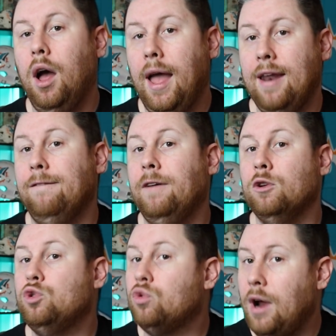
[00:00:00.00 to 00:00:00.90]
N F
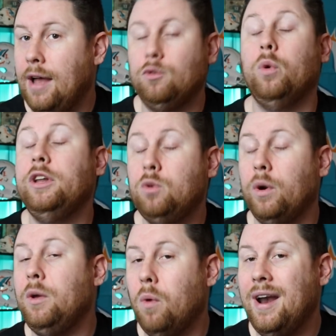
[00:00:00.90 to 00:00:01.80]
L draft, twenty
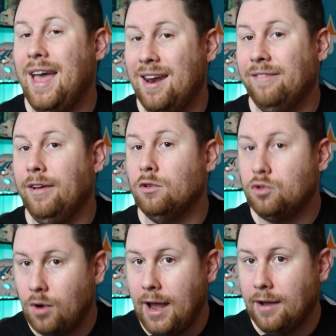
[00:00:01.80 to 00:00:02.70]
twenty-one N F L
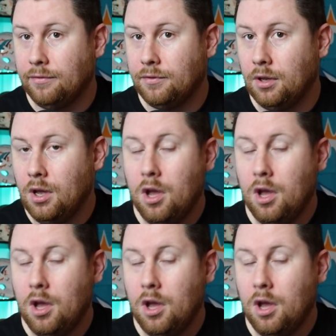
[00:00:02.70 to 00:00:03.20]
draft?